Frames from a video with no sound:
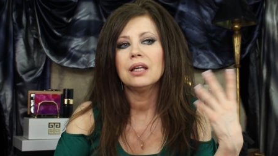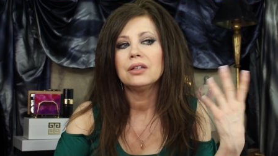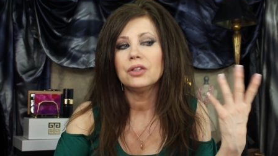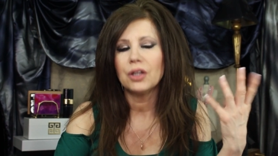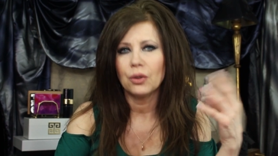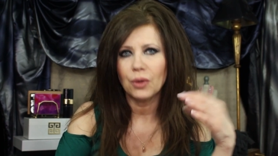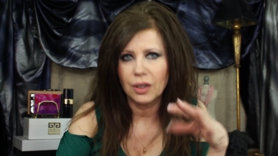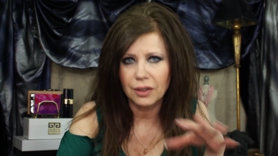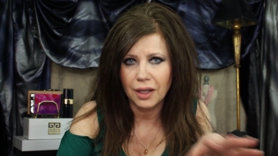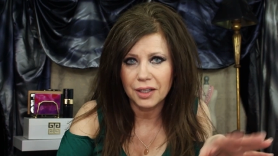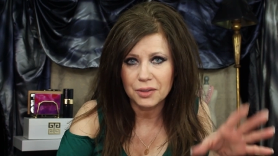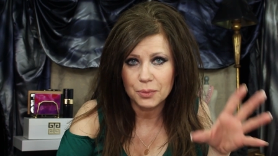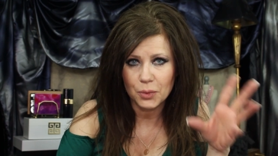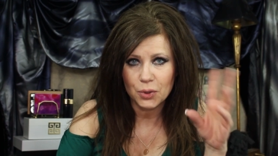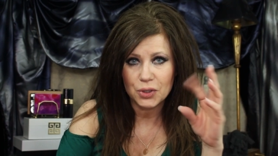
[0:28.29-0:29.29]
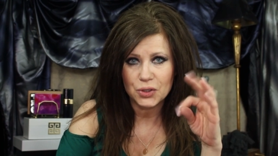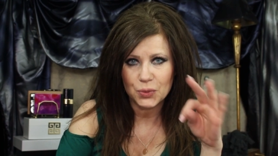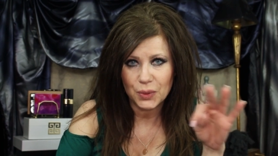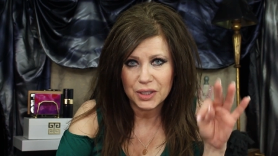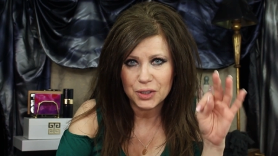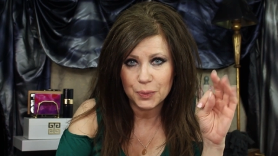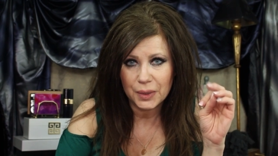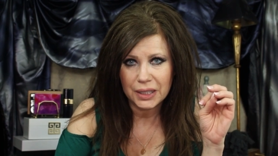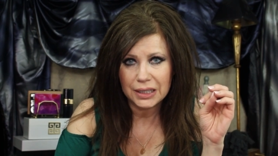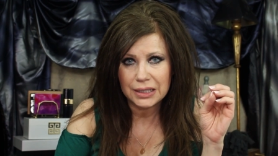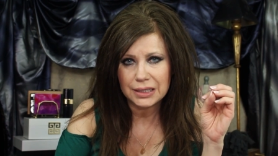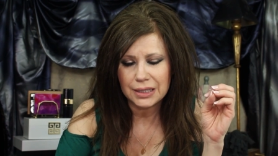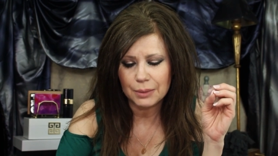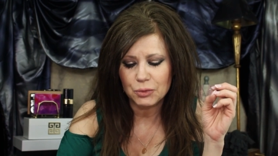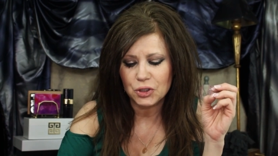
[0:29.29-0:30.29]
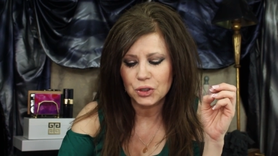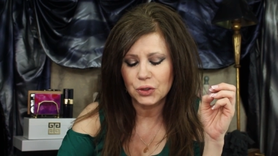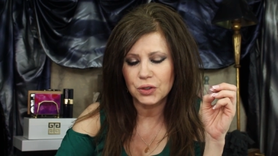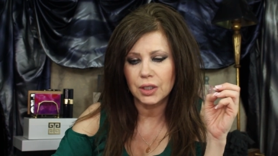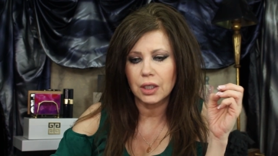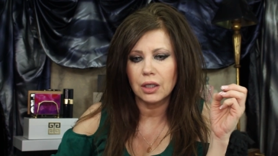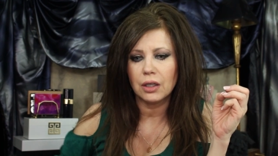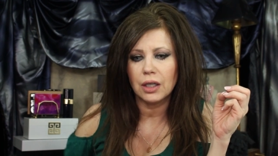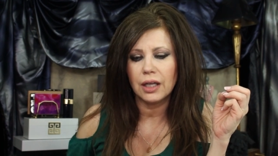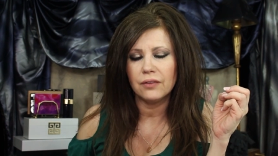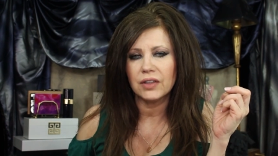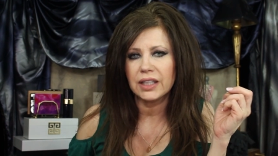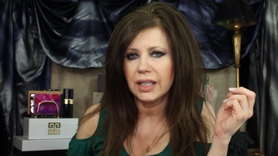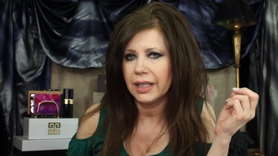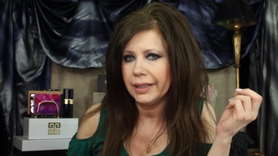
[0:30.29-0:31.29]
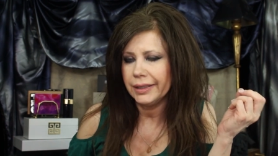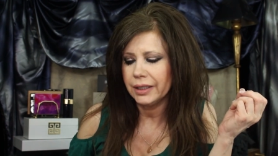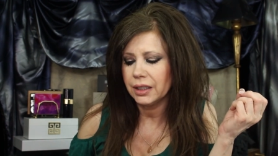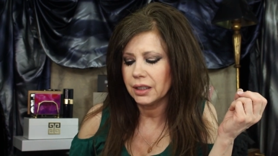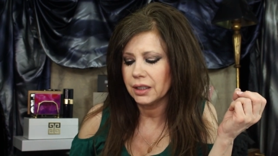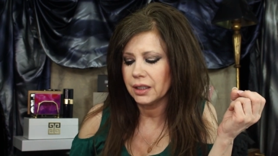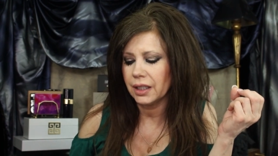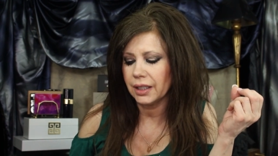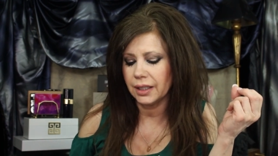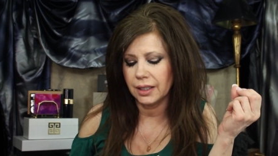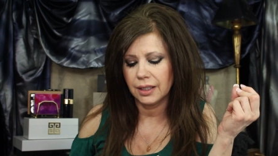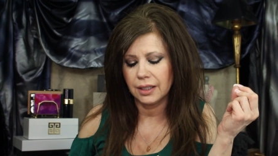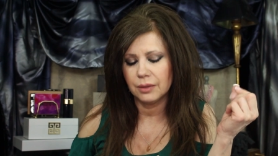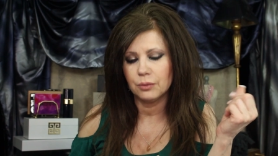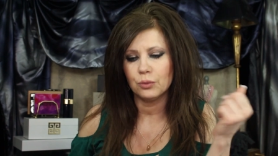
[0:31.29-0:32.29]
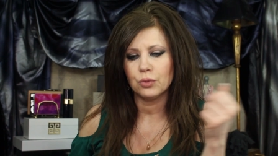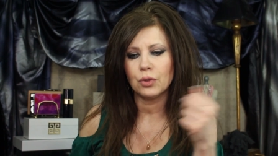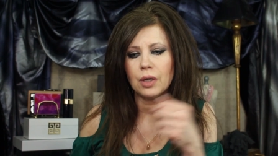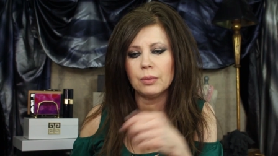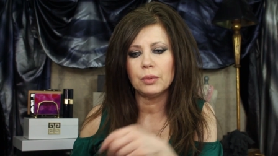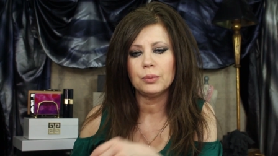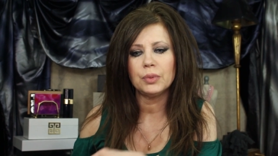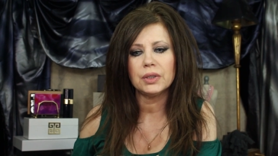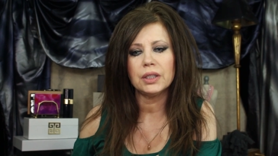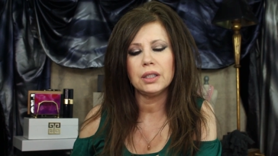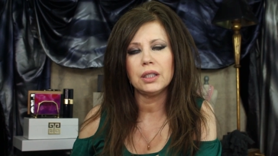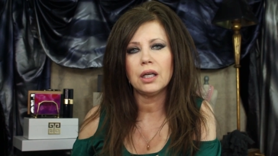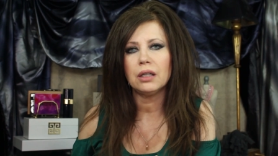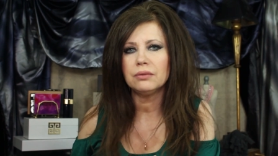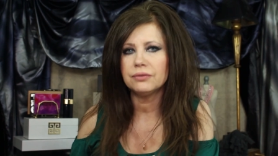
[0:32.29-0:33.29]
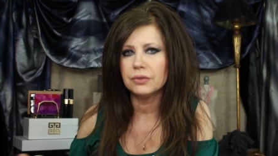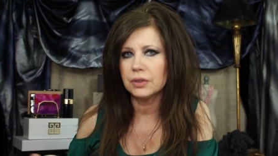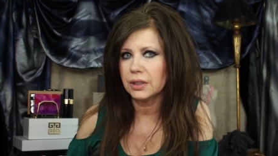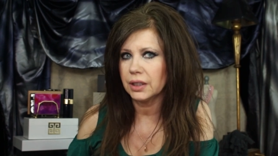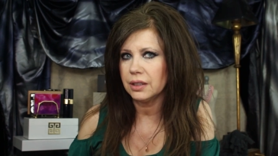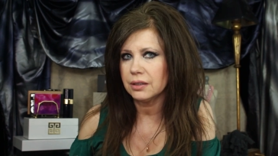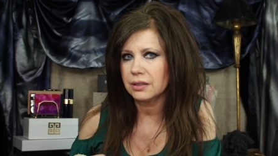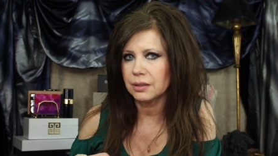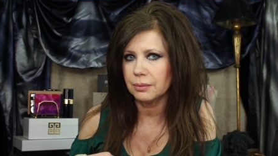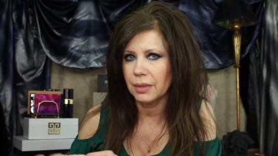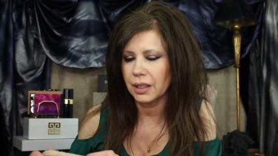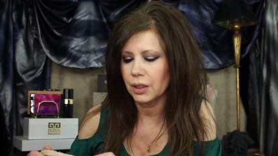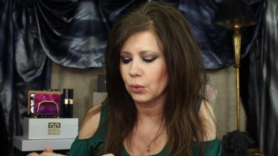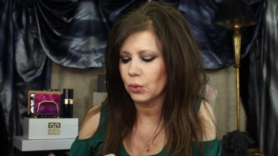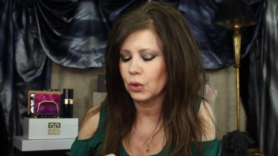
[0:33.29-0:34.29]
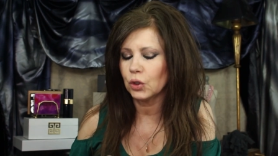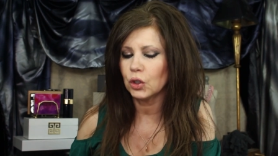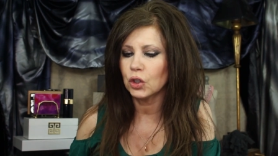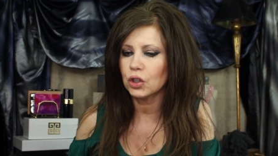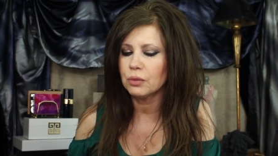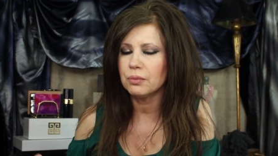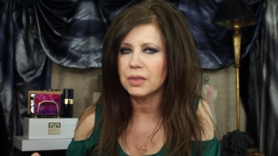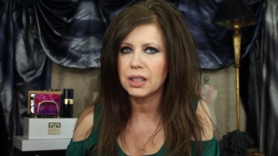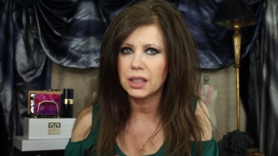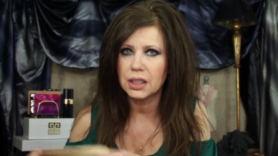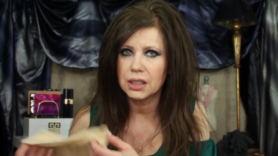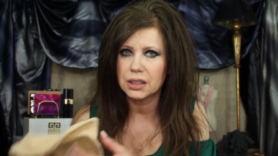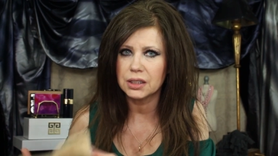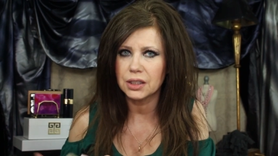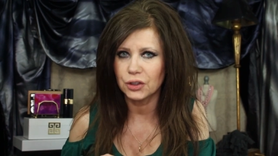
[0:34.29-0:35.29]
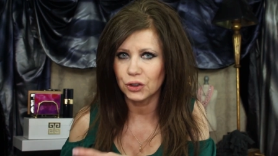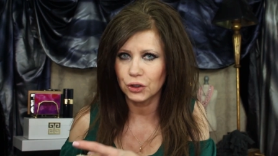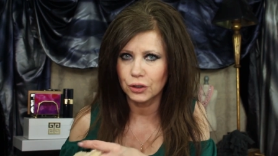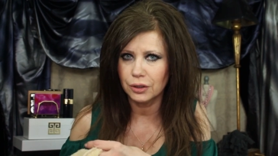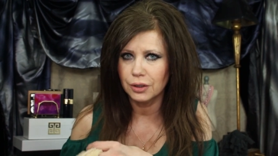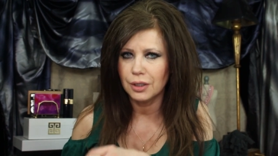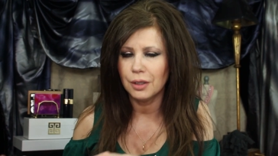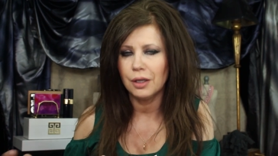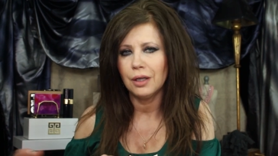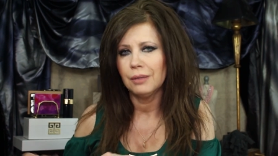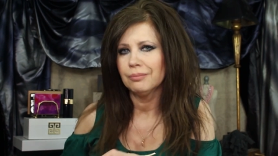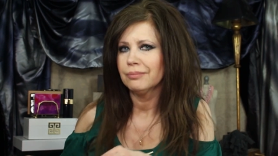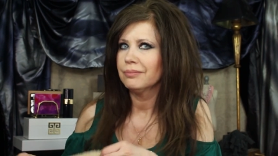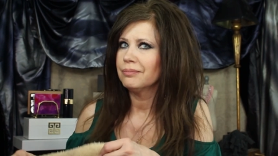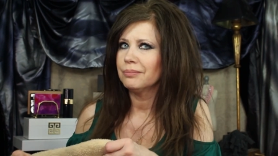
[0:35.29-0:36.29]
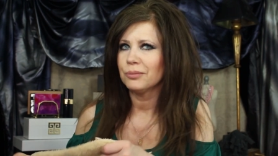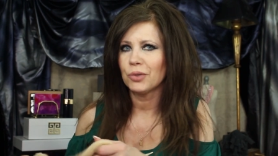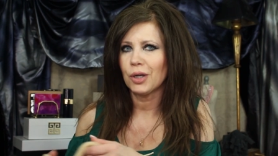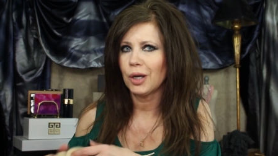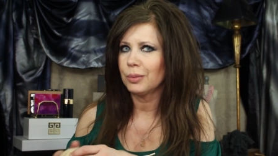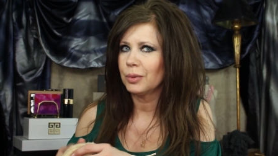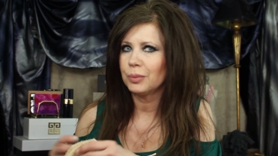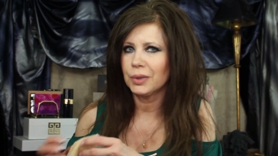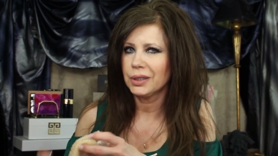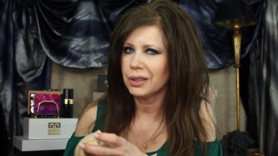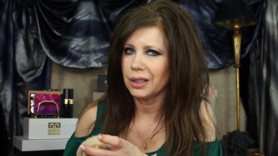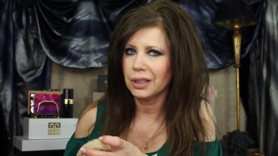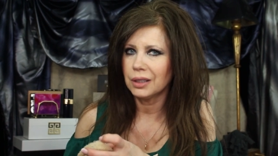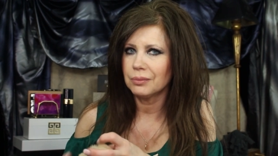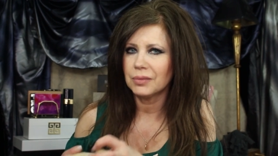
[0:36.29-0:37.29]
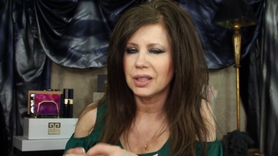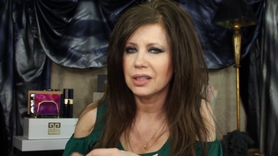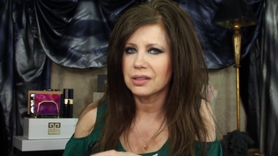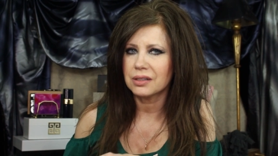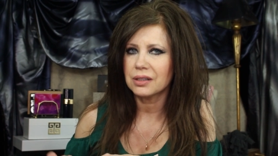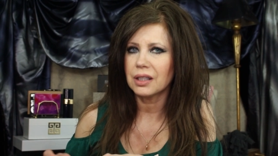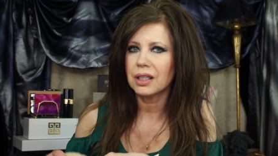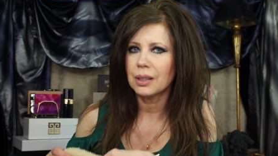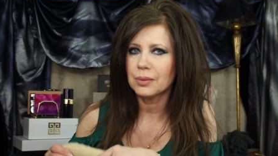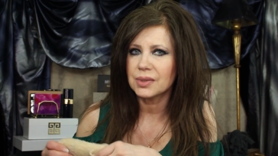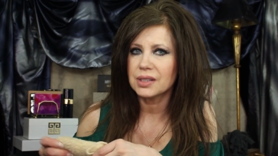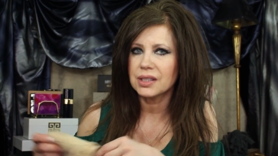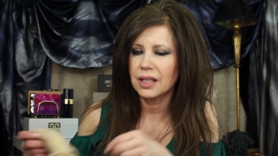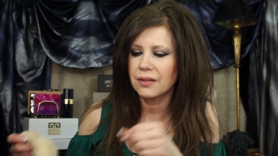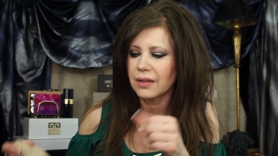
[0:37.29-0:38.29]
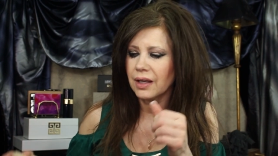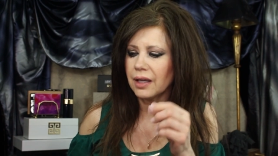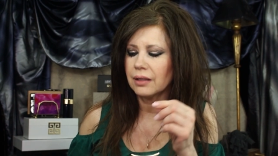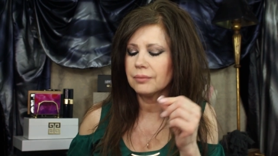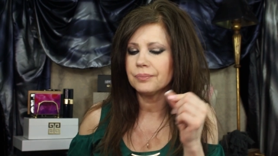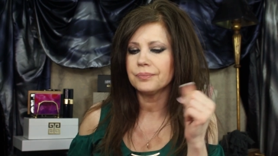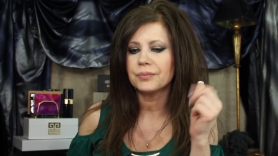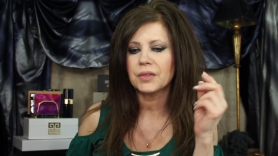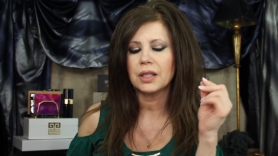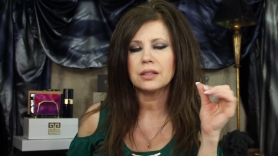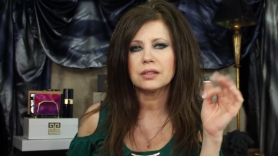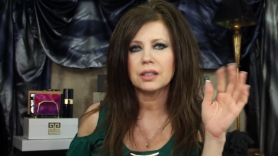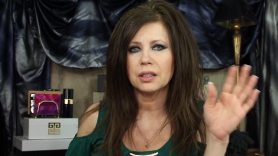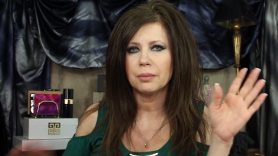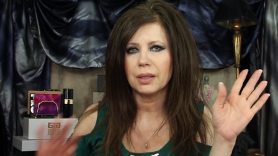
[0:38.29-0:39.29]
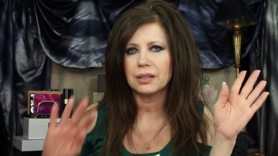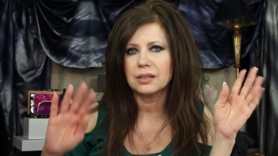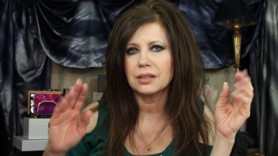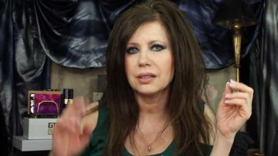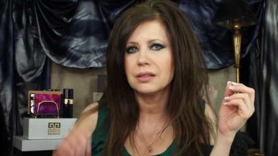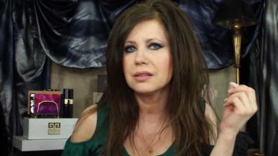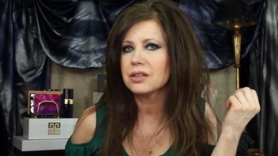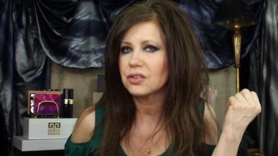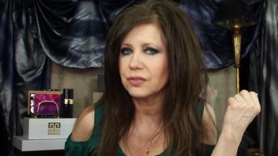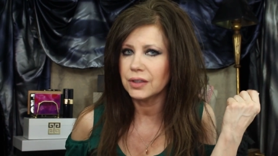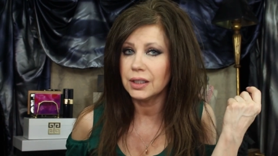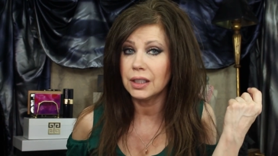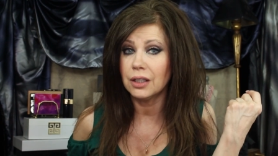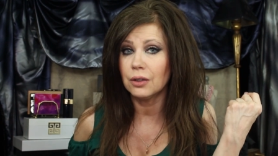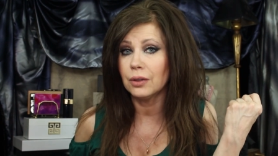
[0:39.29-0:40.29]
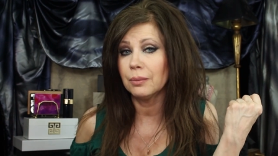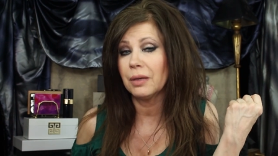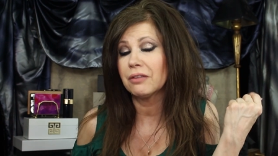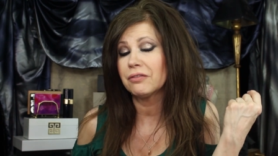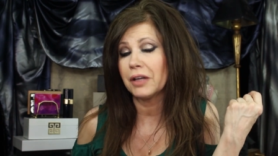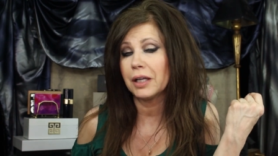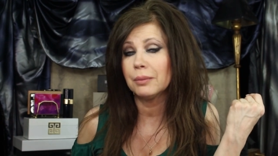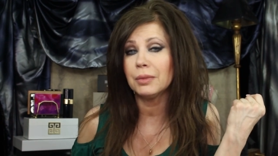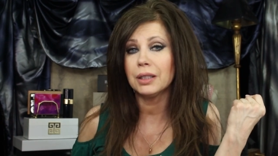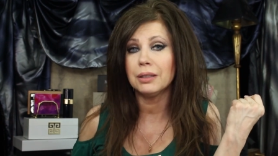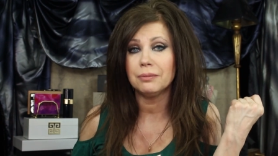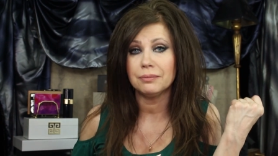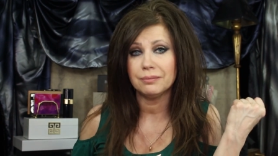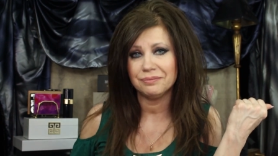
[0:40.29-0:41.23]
you know, a lot of more sweets, because I'm sure that I'll have a cake and probably, hopefully, somebody will cook me dinner. Probably not, but I just thought I would say that in case anybody sees this video in my family.